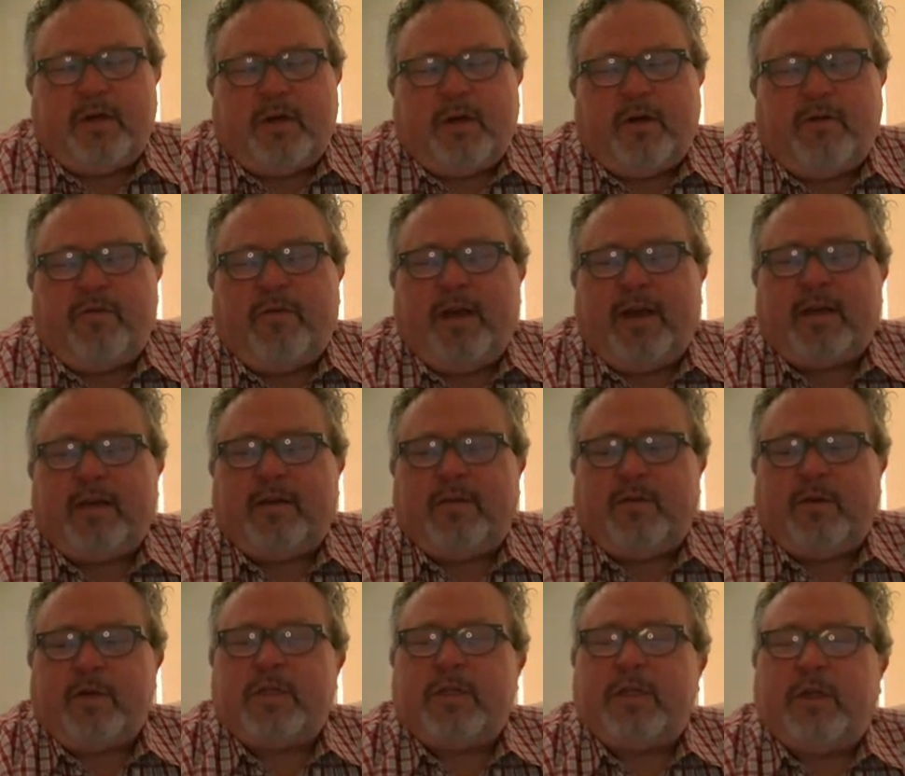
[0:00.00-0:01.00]
are effective
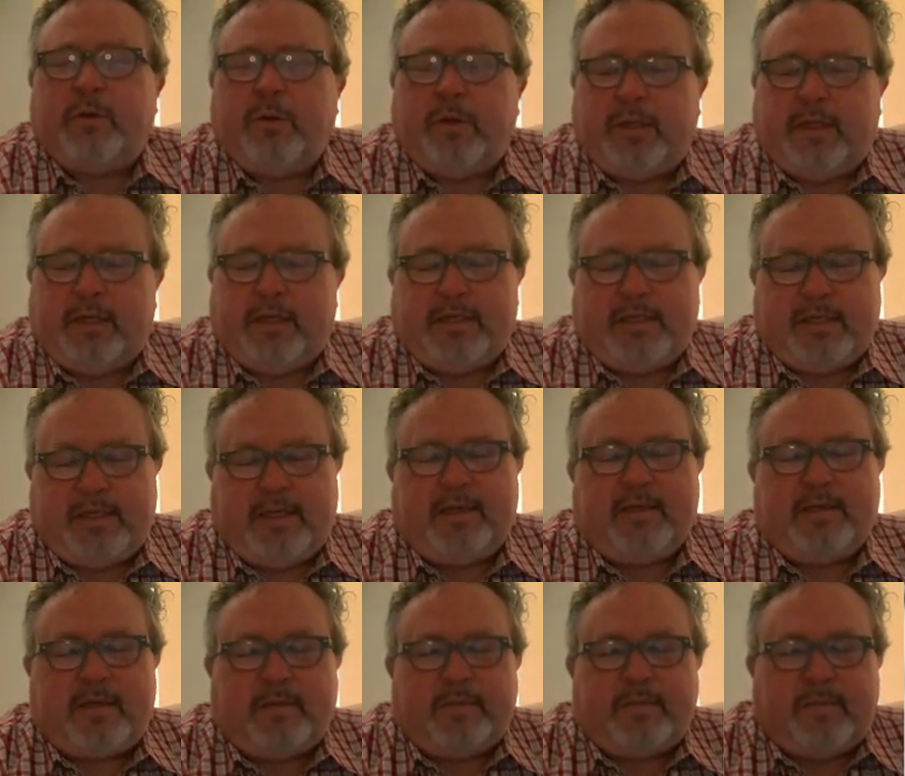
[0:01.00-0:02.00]
or slowing the
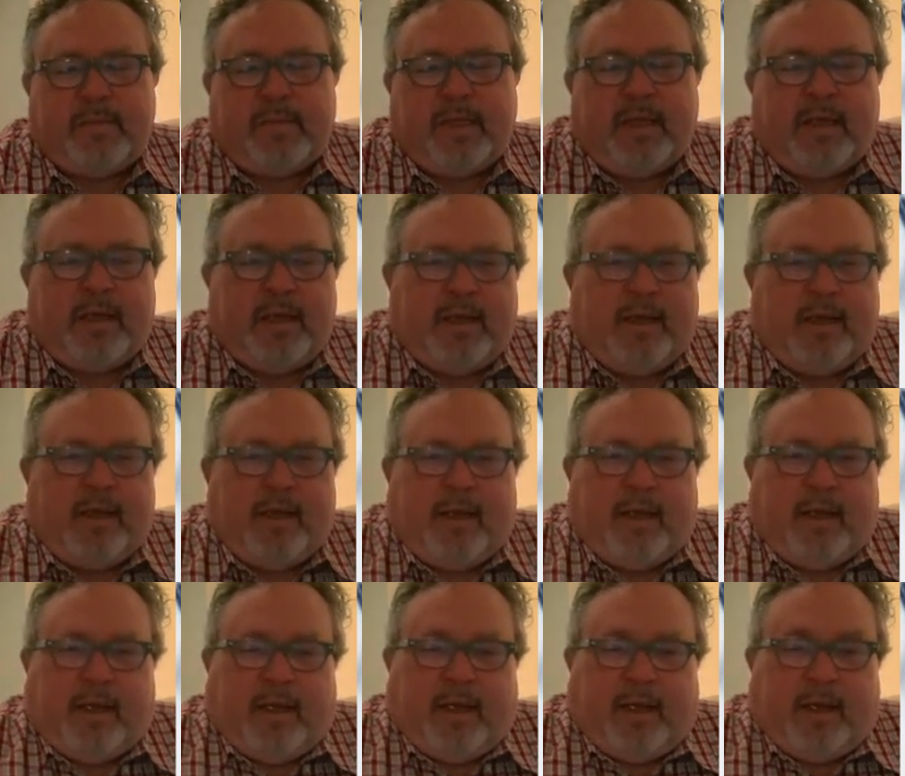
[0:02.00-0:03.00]
disease.
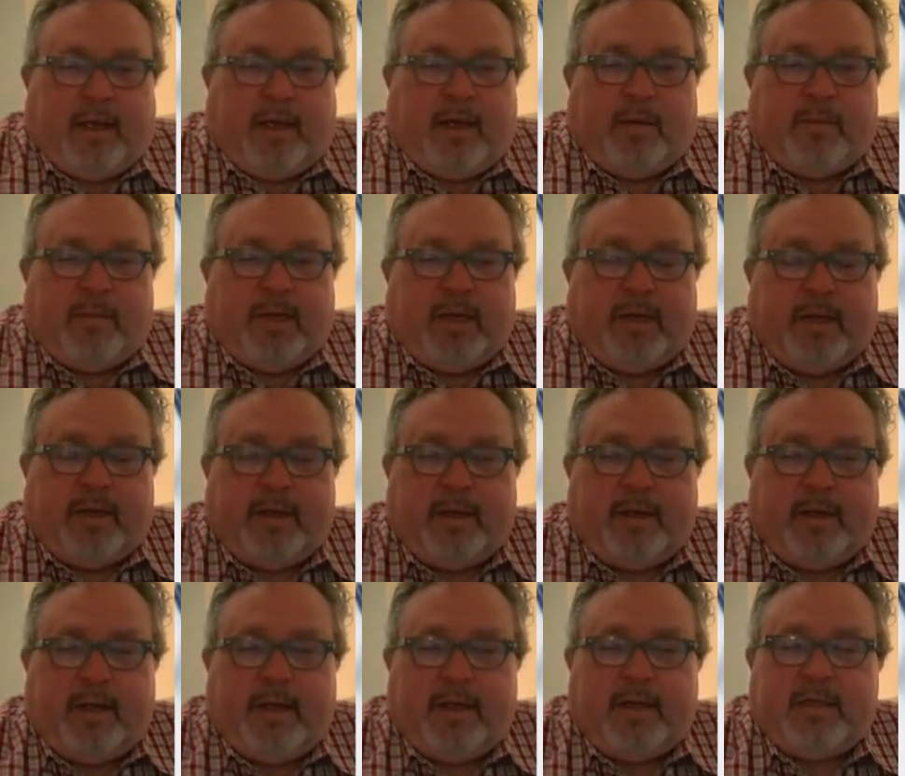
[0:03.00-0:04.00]

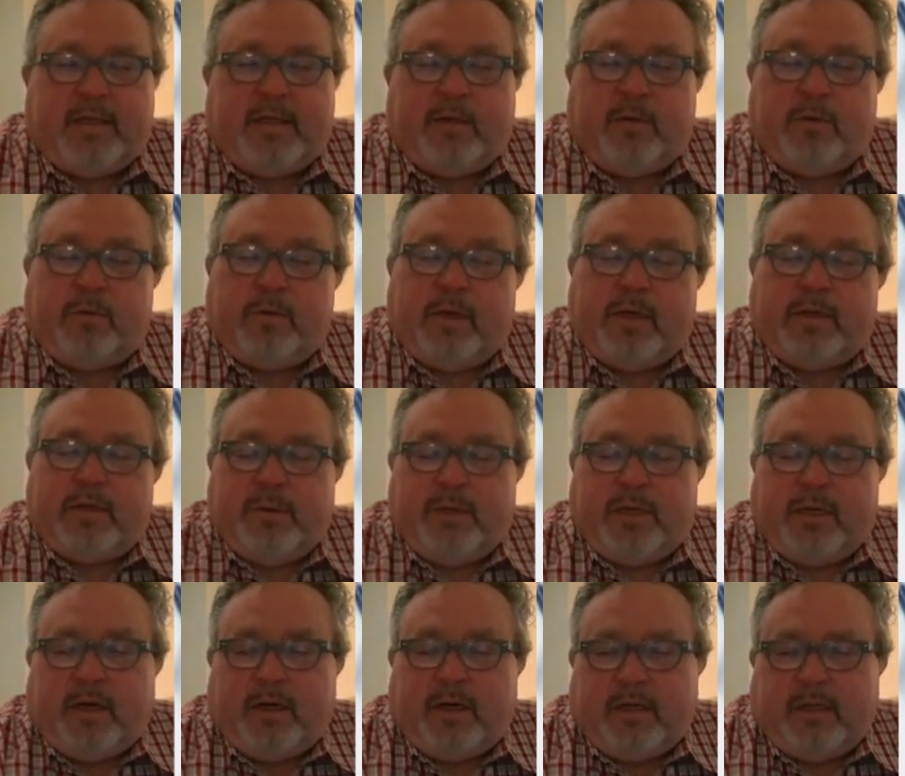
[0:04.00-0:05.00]
And so as we
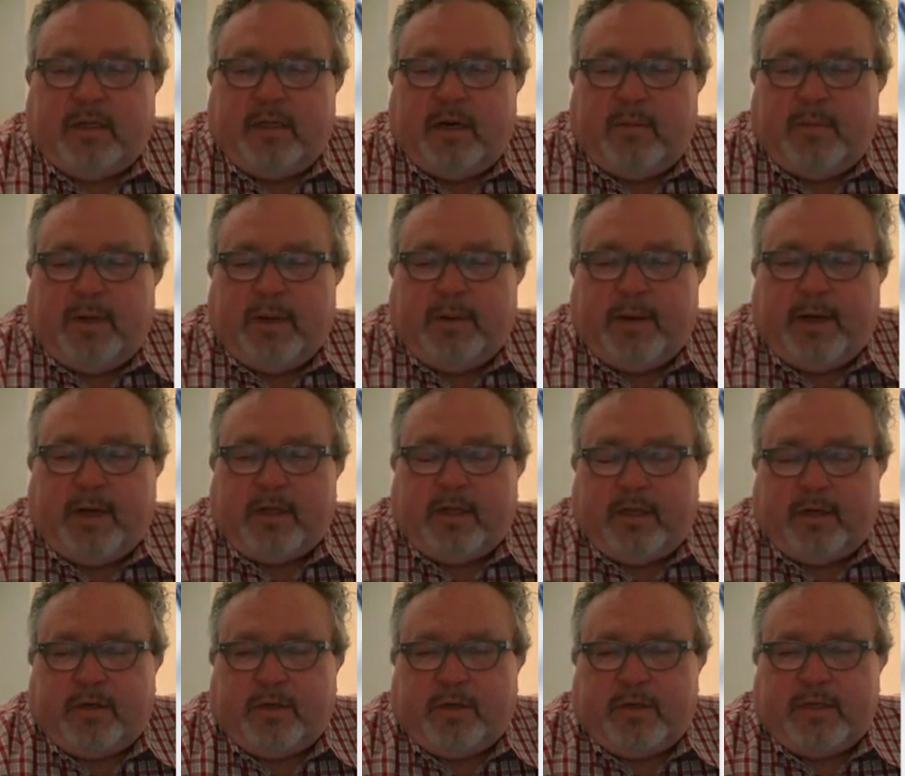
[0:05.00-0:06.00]
talked a little bit about
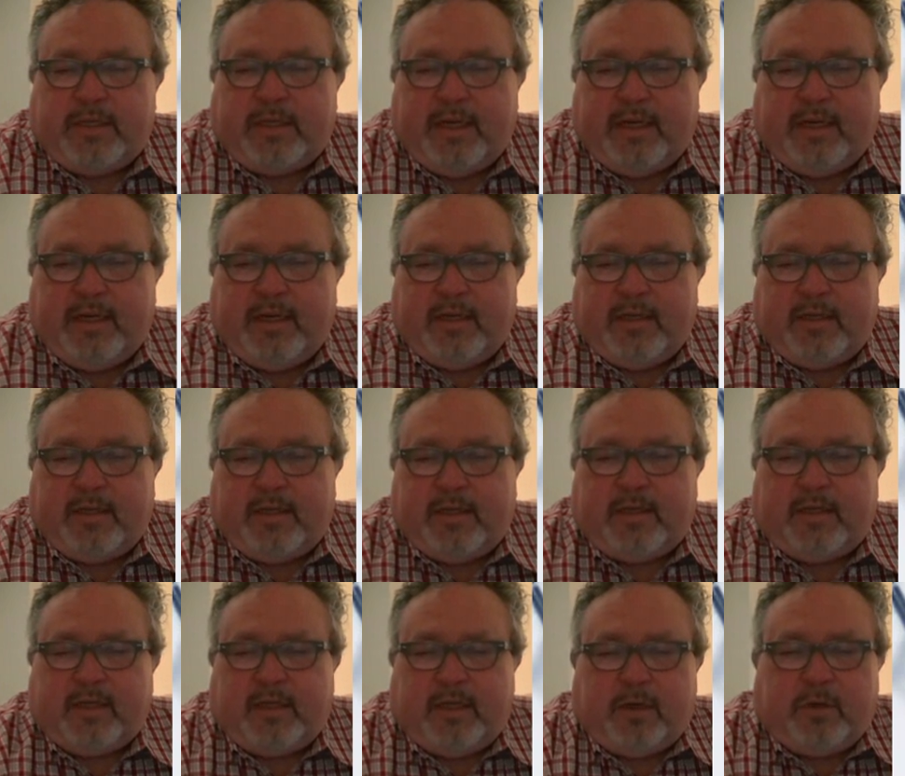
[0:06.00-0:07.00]
clinical studies, the
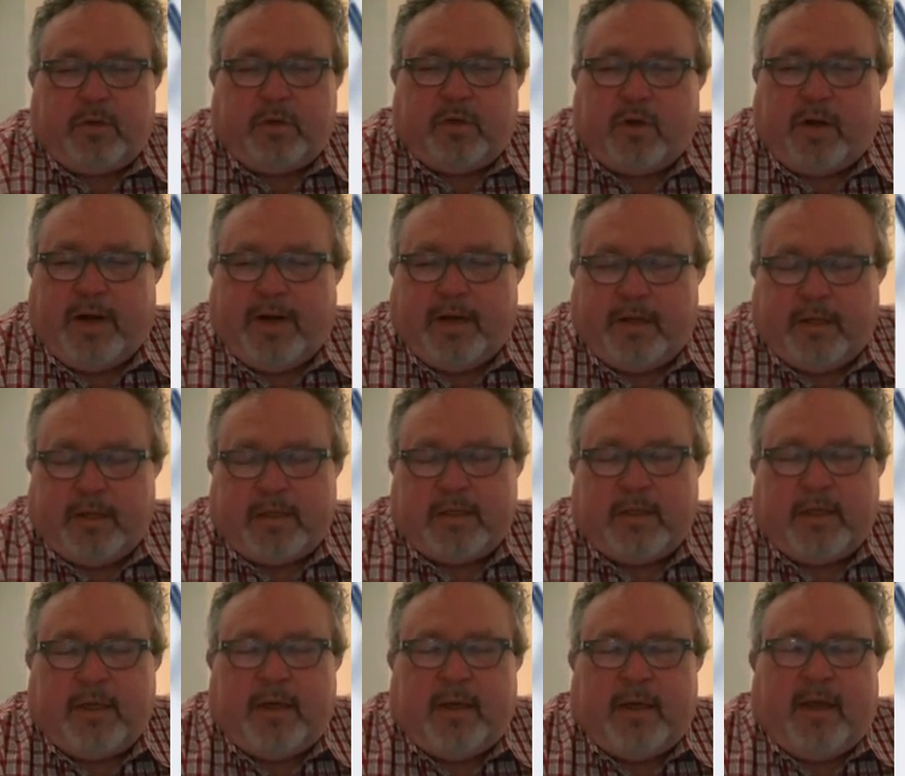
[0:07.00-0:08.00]
clinical
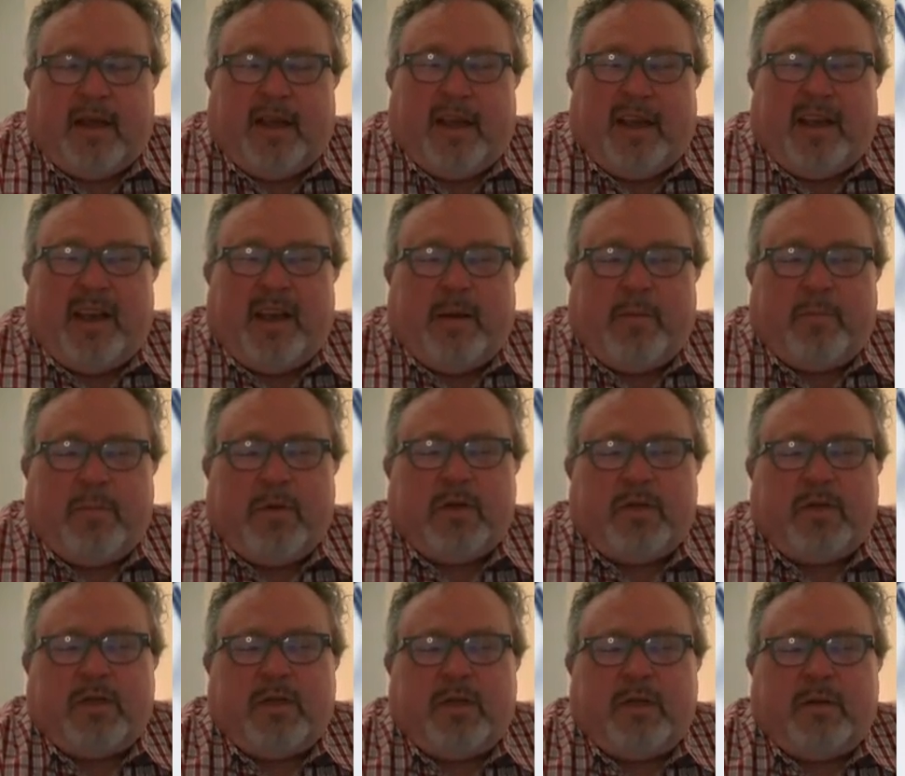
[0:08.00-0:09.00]
trials,
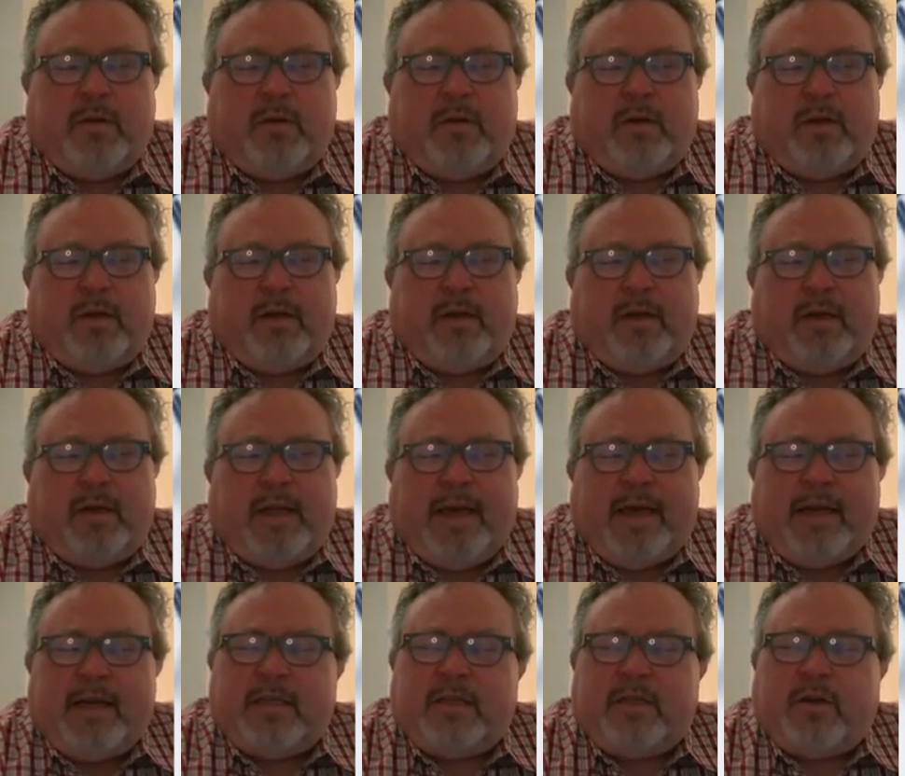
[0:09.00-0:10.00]

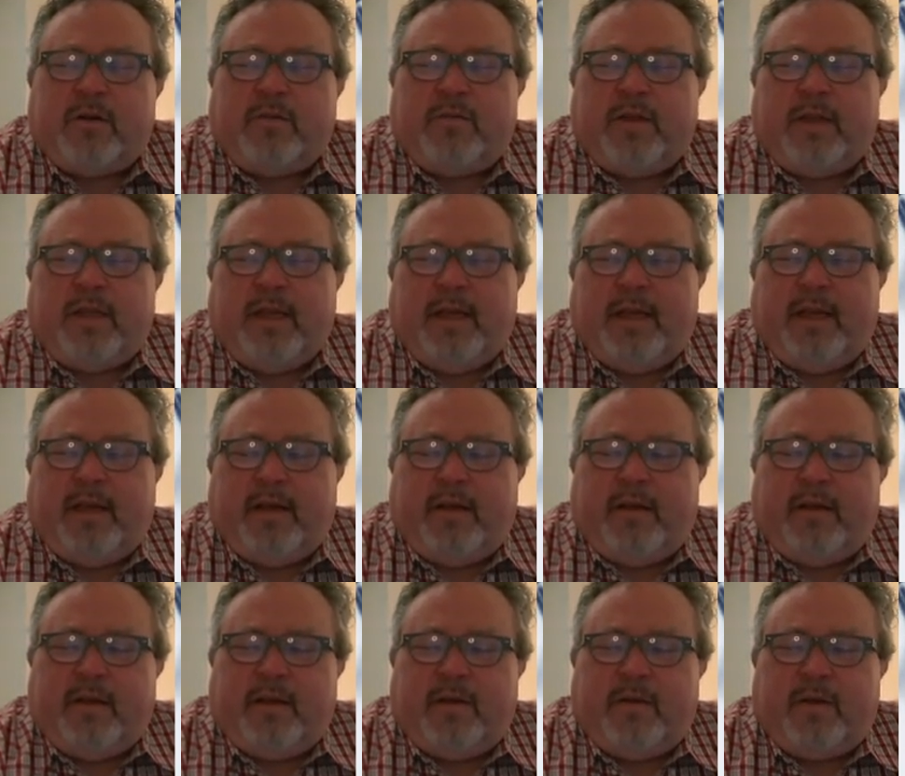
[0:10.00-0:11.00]
that is sort of the